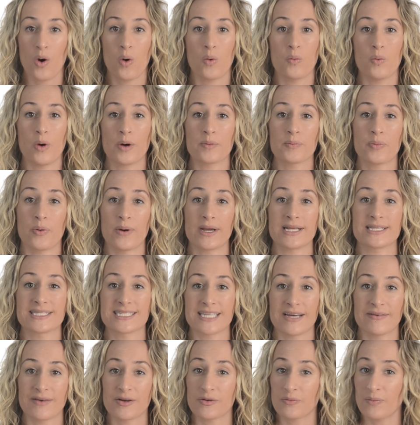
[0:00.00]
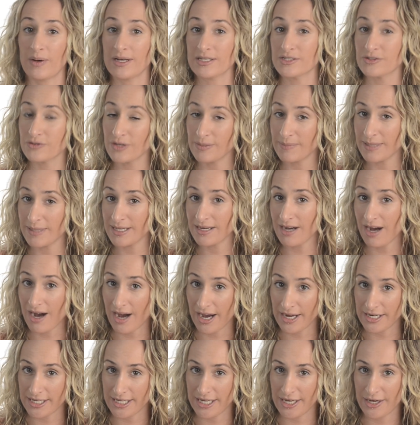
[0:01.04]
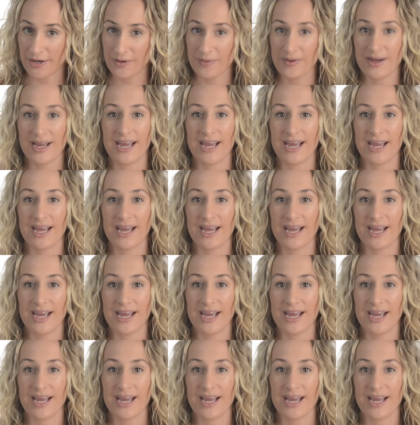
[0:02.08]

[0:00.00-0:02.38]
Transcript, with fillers: one point seven while streaming audio,